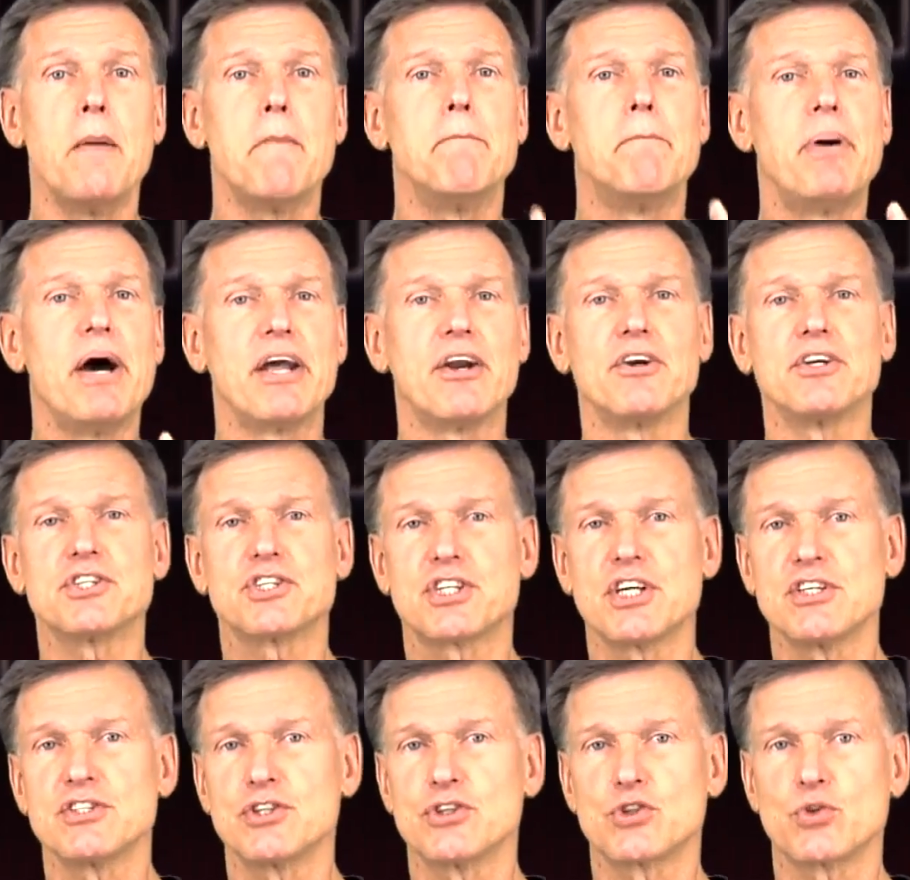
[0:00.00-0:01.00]
Better
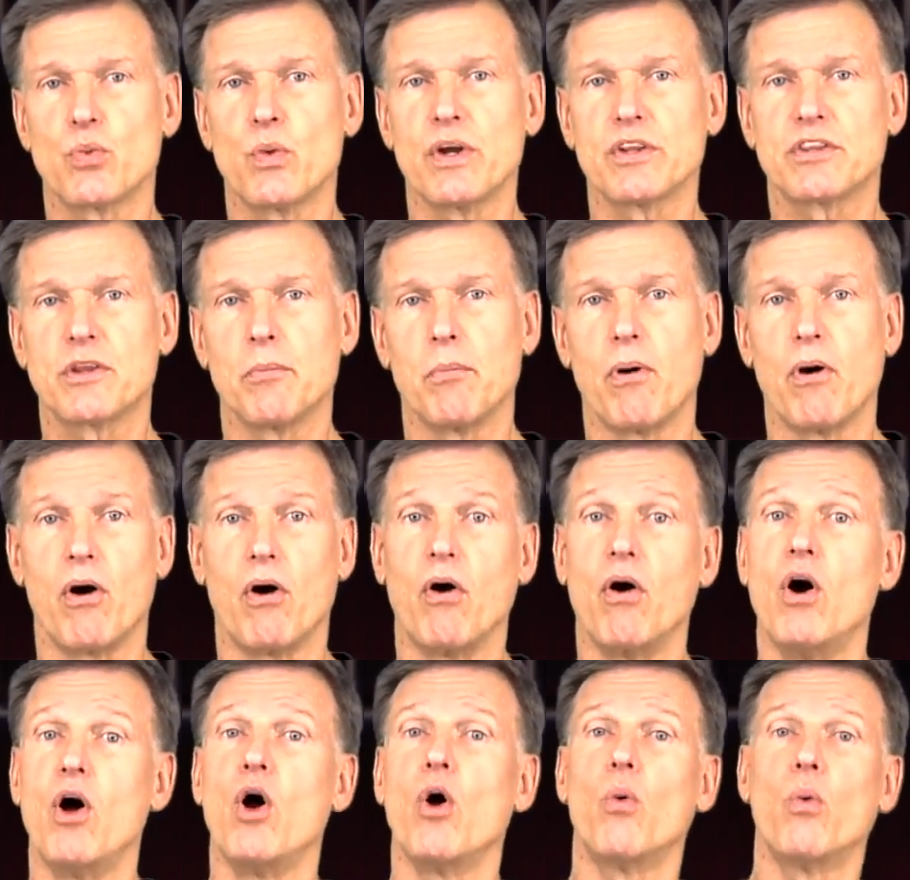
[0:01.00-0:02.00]
decisions with the ball,
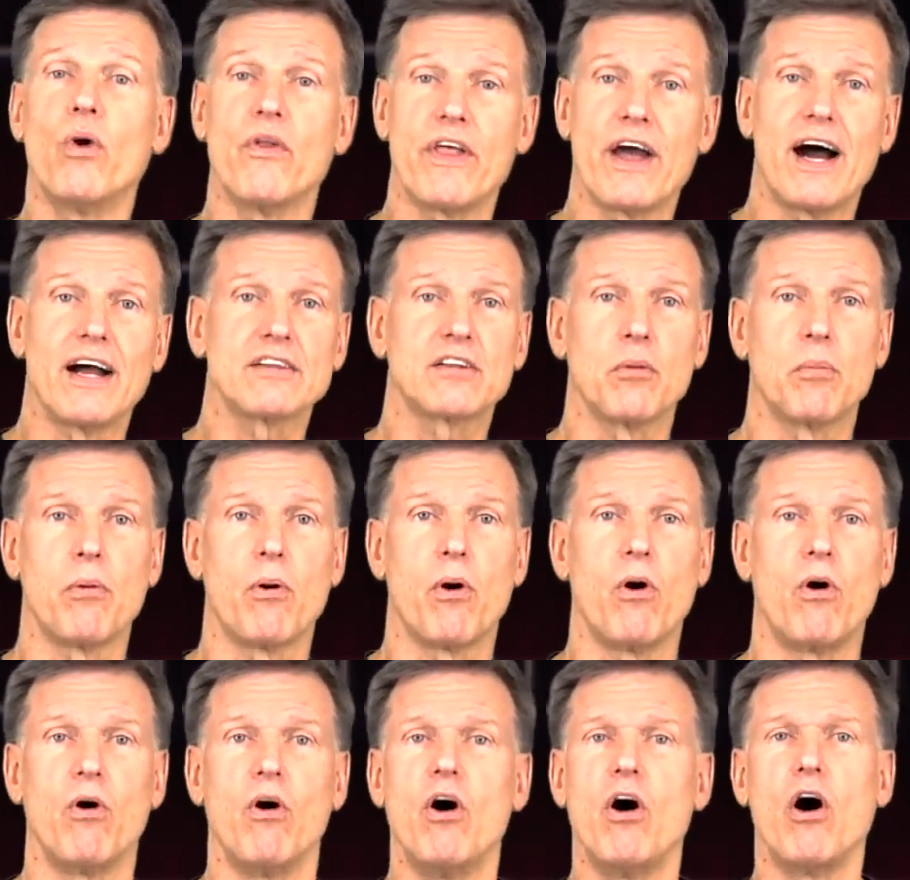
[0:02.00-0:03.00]
without the
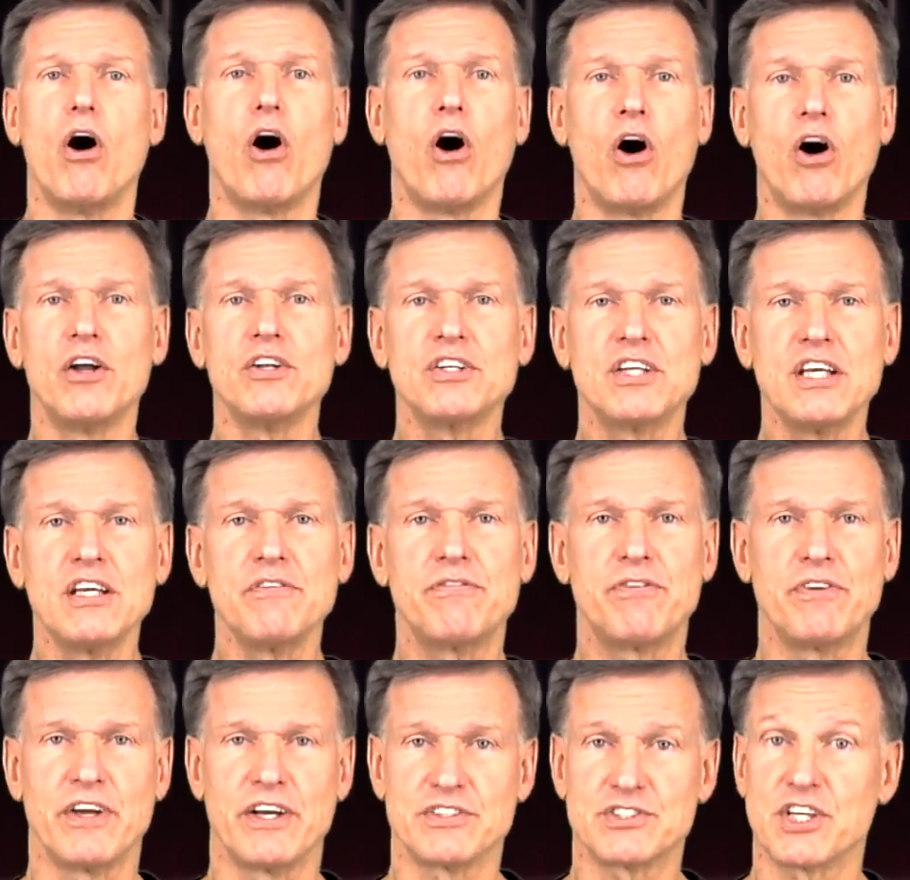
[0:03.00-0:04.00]
ball, on
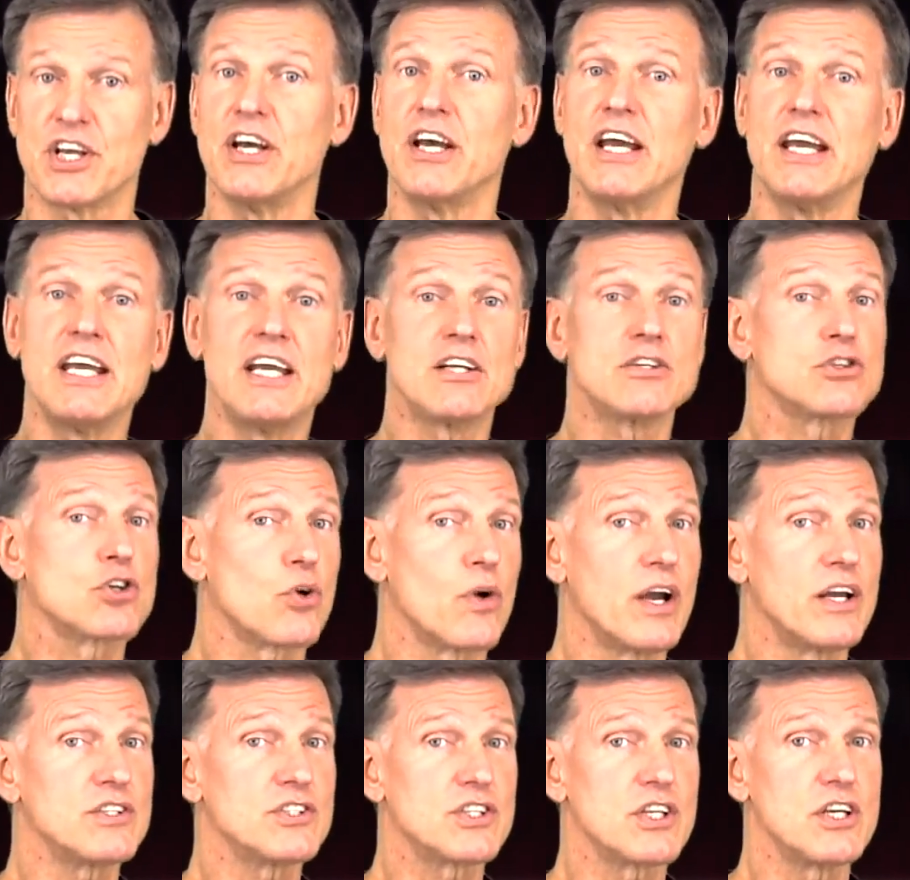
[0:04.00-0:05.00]
defense, in
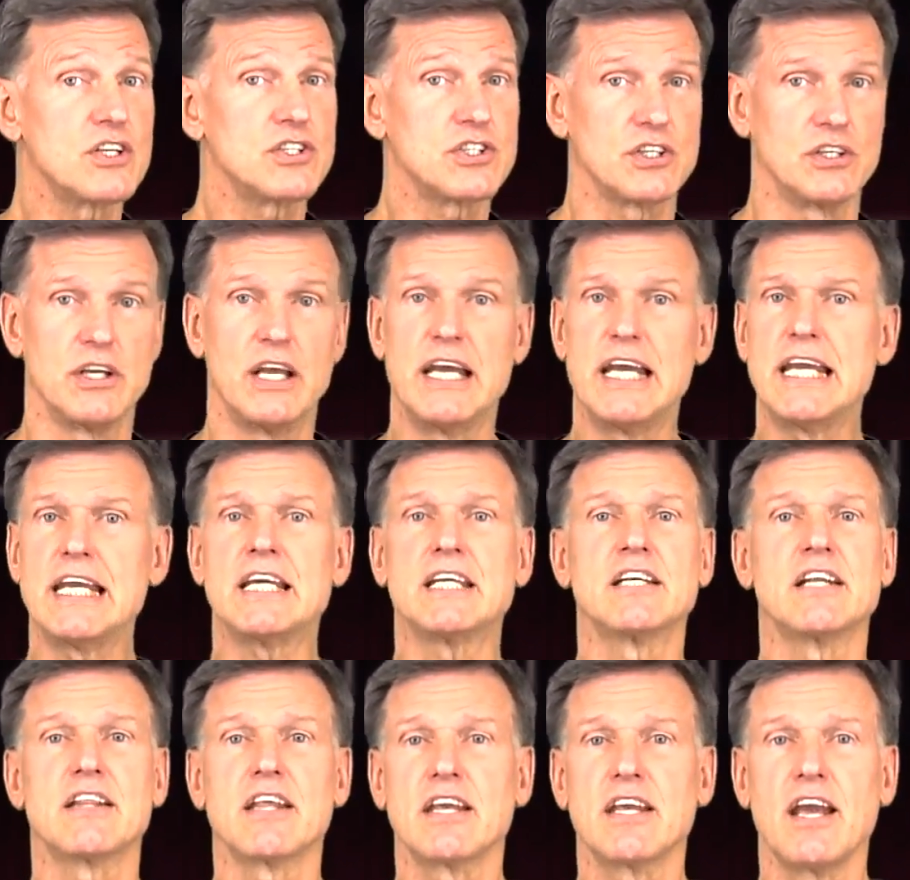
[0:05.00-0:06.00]
transition,
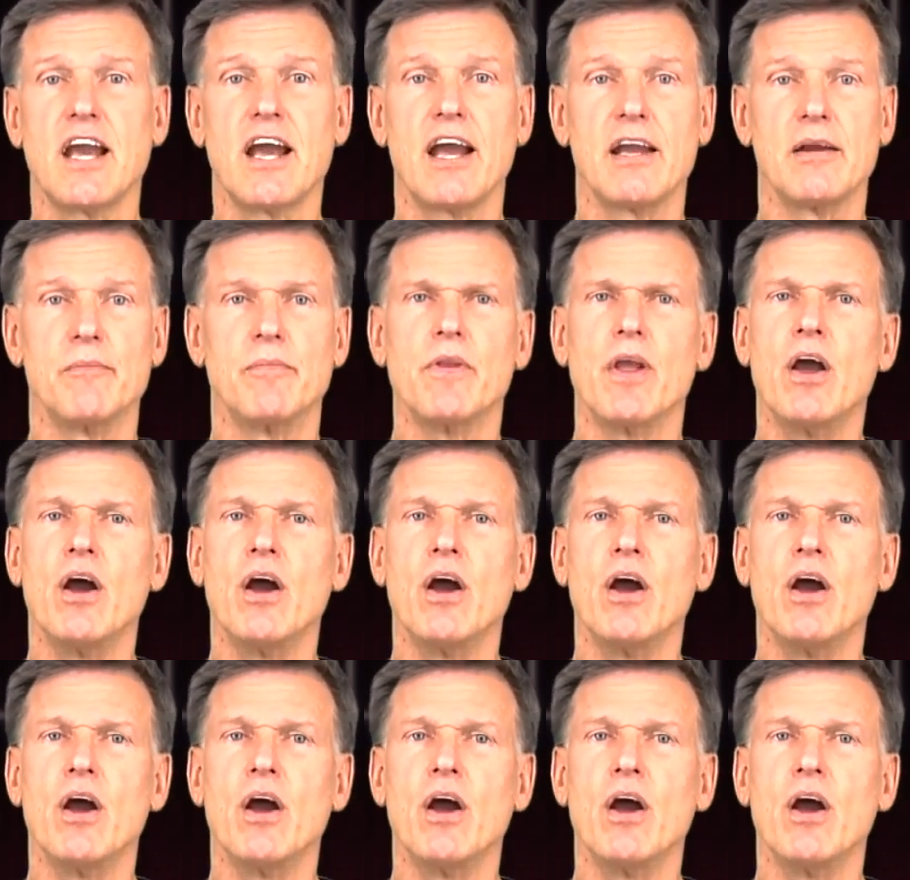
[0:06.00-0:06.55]
into the game.